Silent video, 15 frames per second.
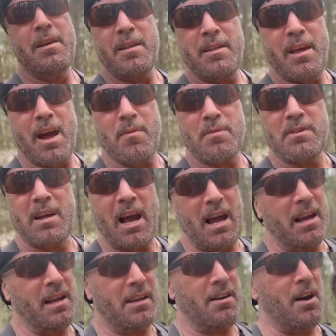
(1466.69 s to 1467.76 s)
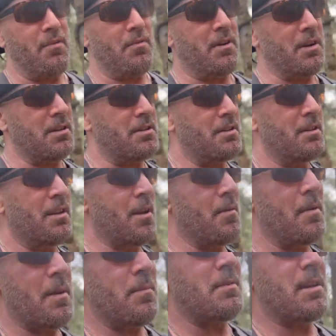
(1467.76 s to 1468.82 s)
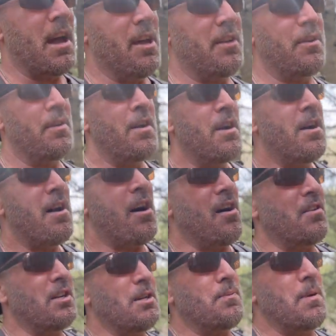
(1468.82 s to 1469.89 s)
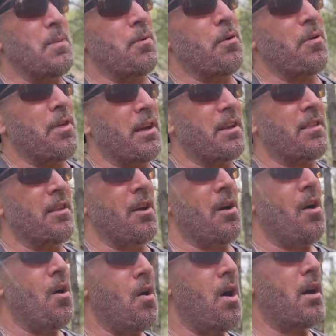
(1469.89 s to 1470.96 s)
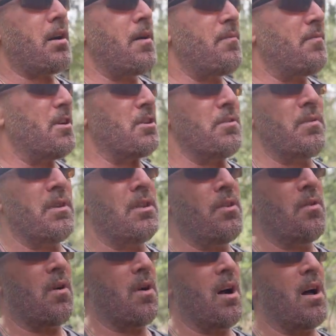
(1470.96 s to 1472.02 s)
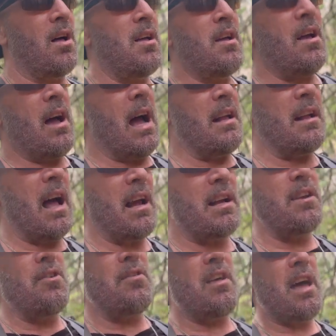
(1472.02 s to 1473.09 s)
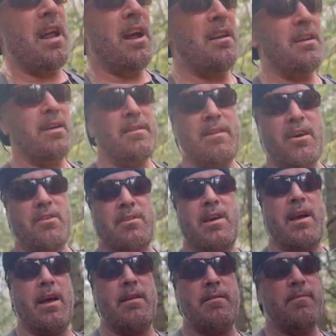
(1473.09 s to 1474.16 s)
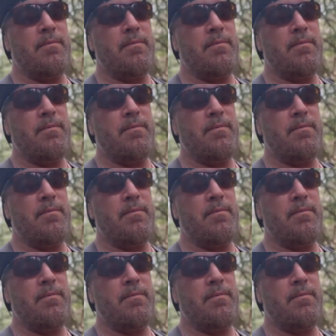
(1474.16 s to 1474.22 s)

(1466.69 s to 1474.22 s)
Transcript: The average guy ain't cut for this. I mean, I'm telling you all these people think, oh, I'll come fishing with you, or I'll, I, I can do that. I don't. No, you can't.